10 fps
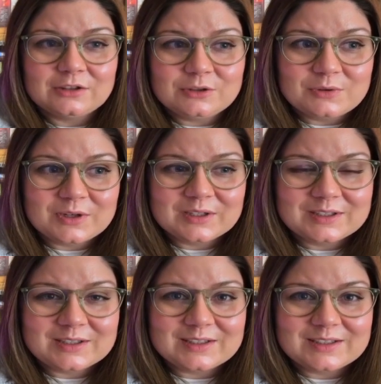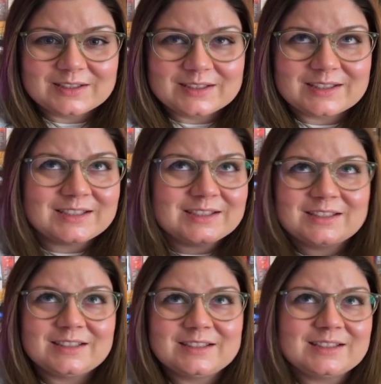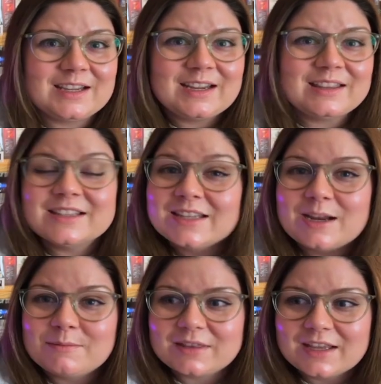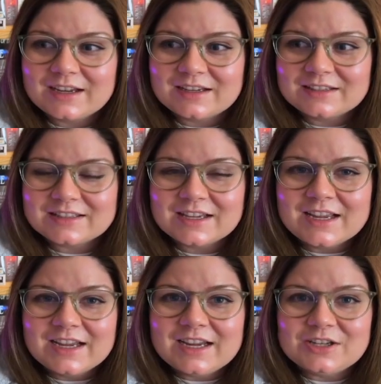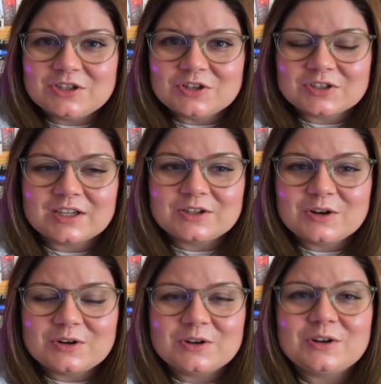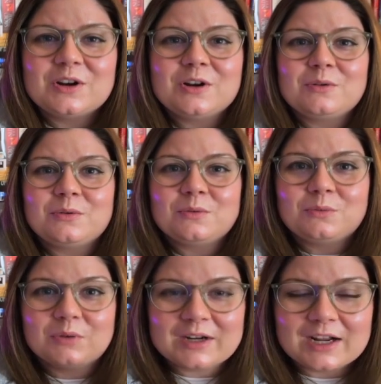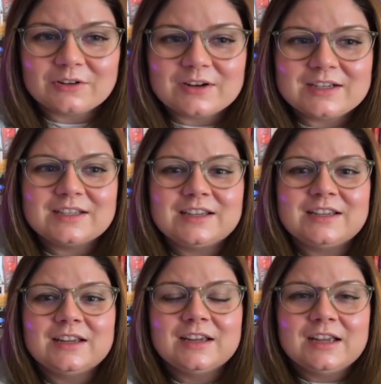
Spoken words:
Luke say the same things, it's just like, no, we're not crazy.